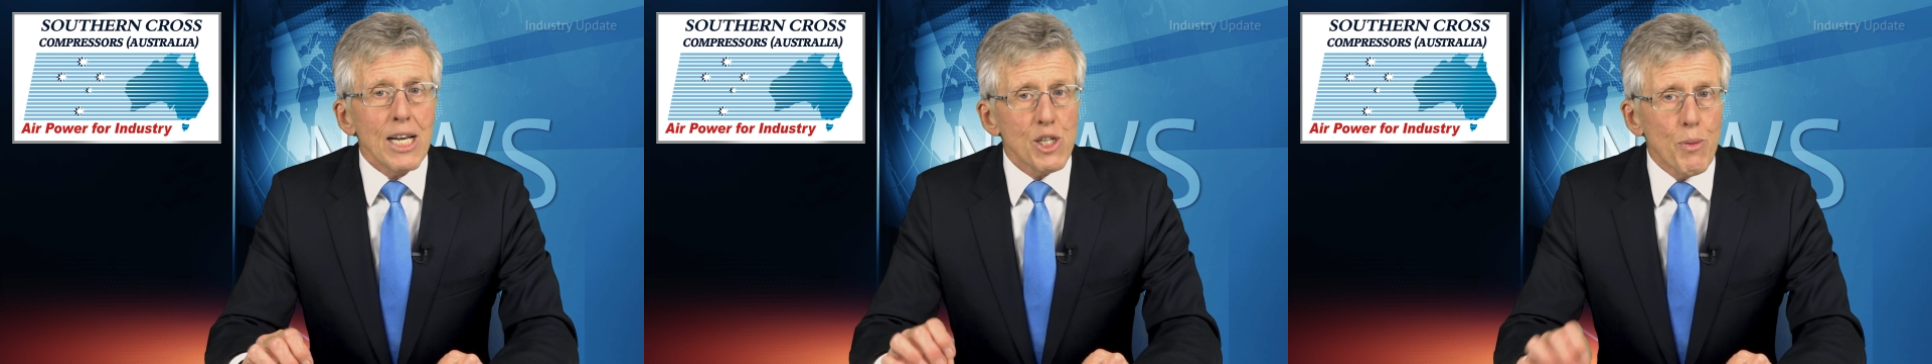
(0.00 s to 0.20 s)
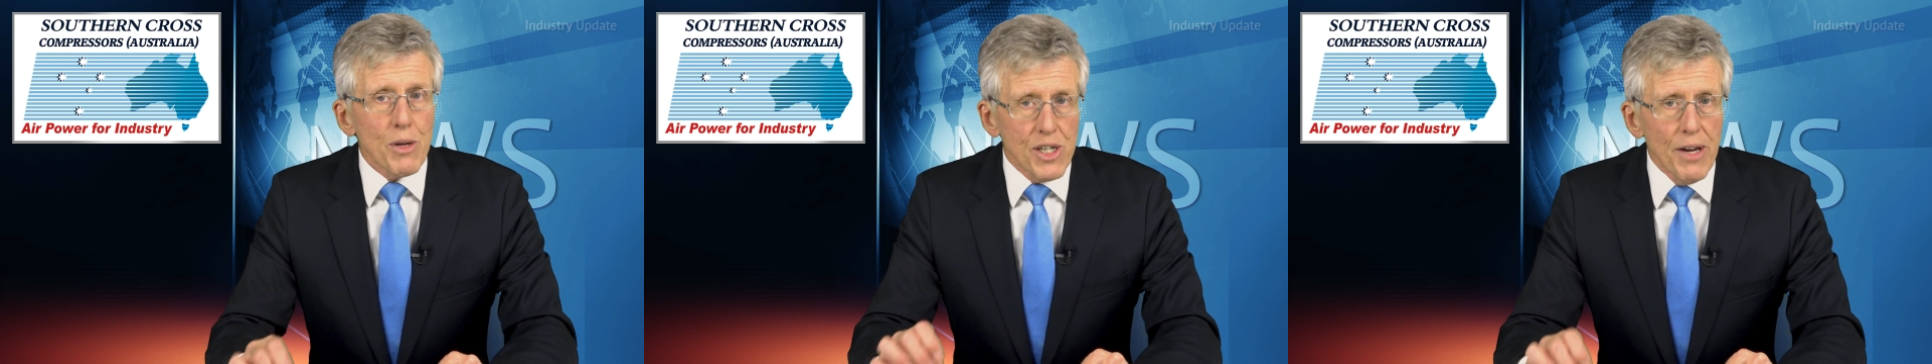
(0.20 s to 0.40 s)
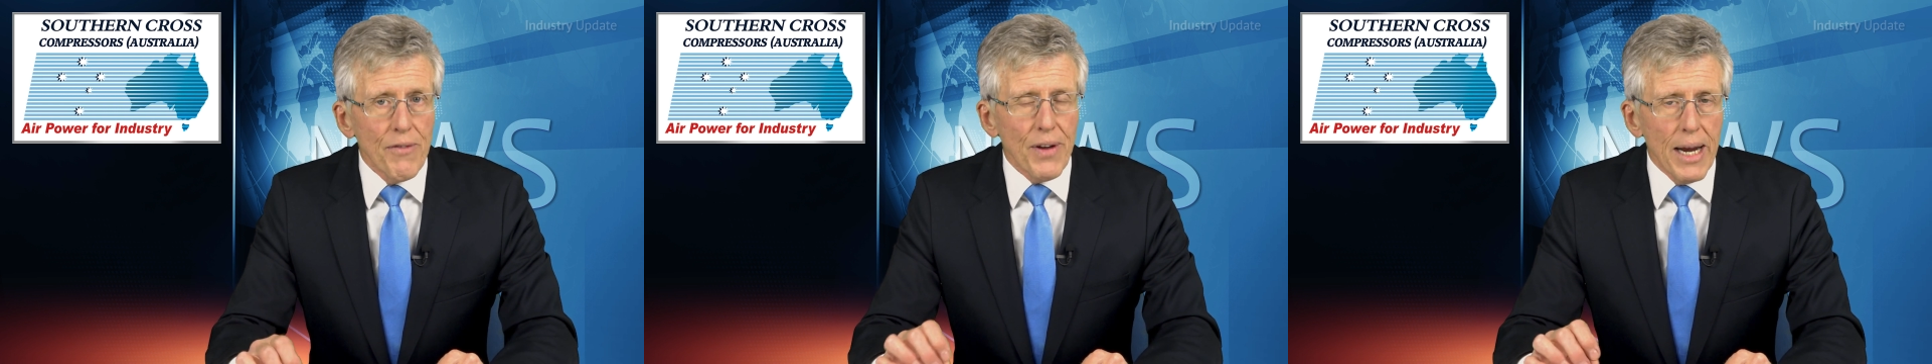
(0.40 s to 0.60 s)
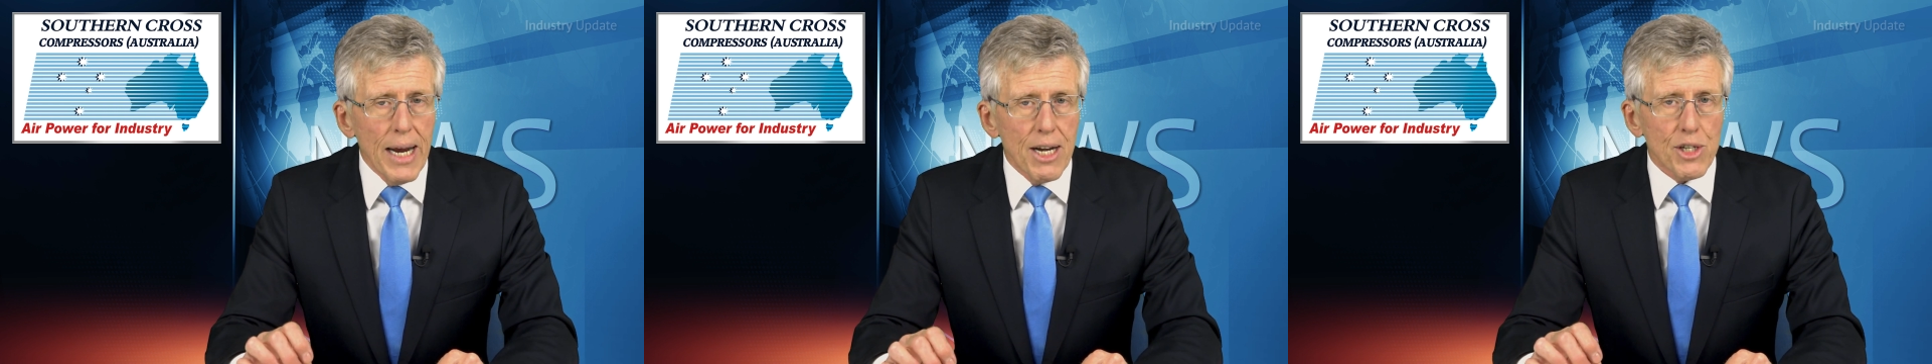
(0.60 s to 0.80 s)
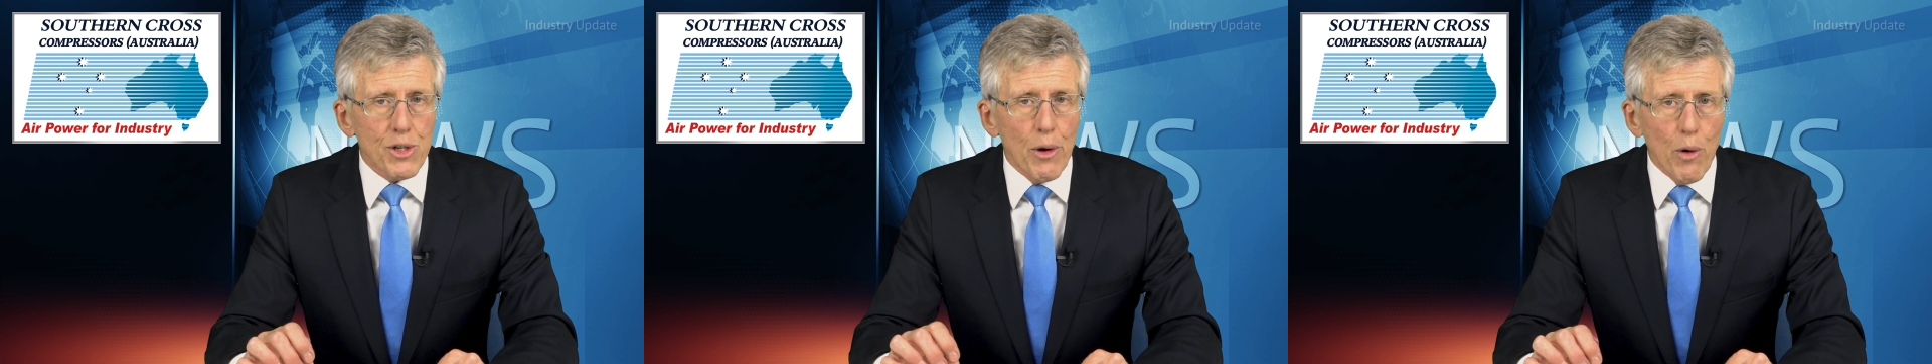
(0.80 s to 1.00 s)
specific
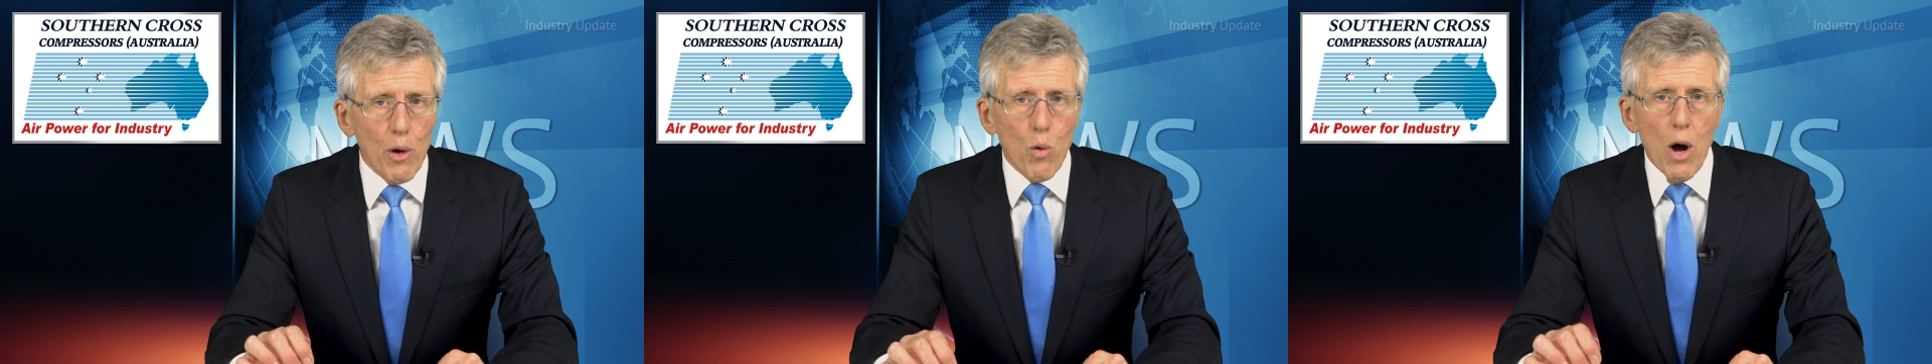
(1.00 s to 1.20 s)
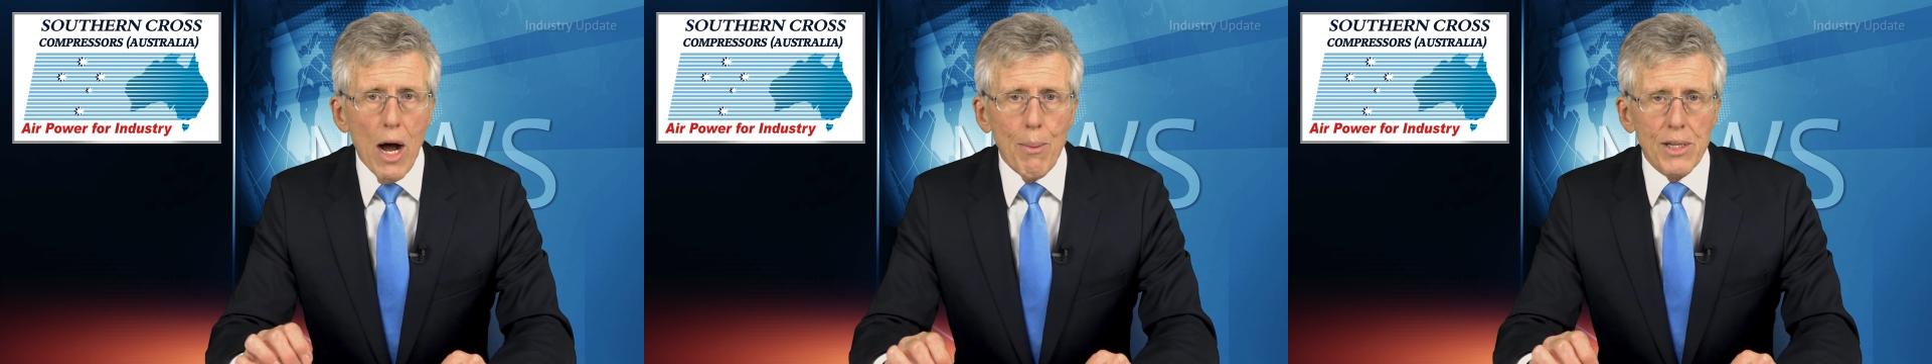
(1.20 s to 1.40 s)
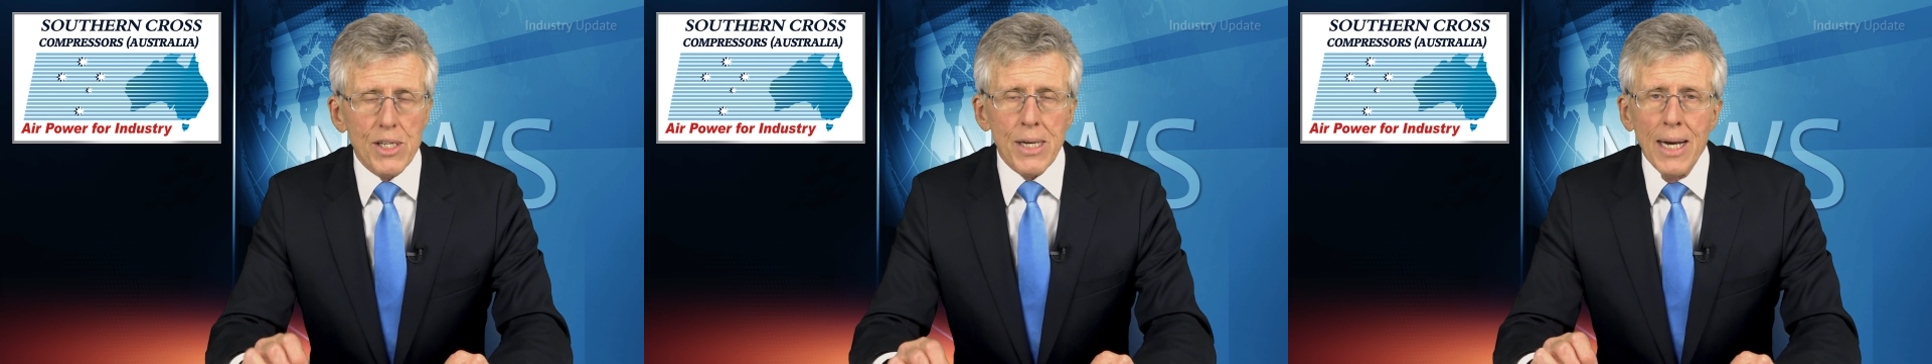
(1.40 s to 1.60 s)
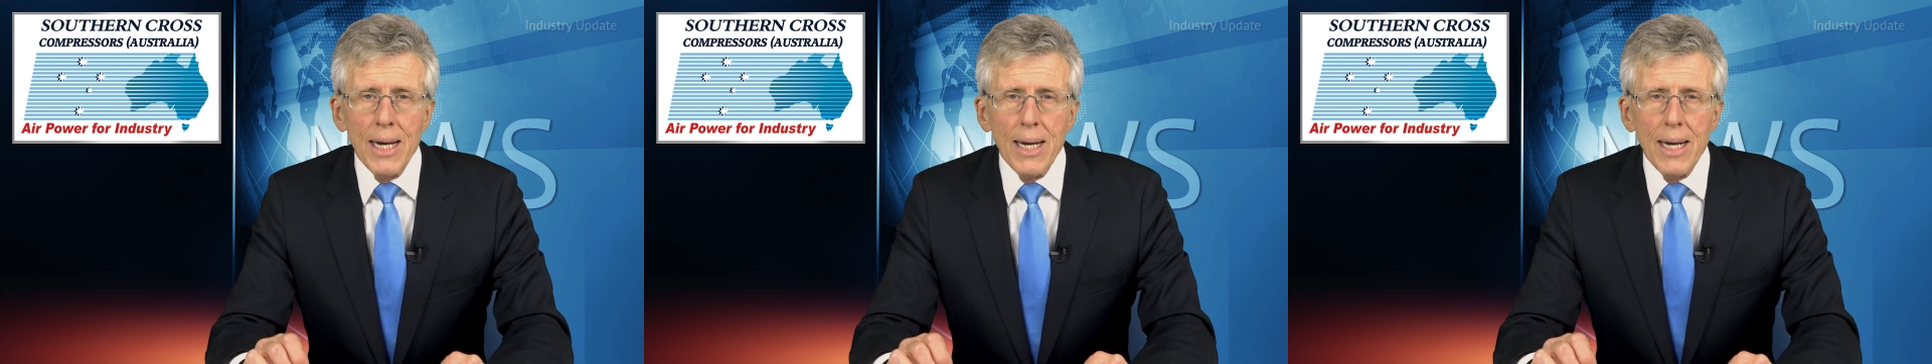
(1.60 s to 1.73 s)
industry requirements,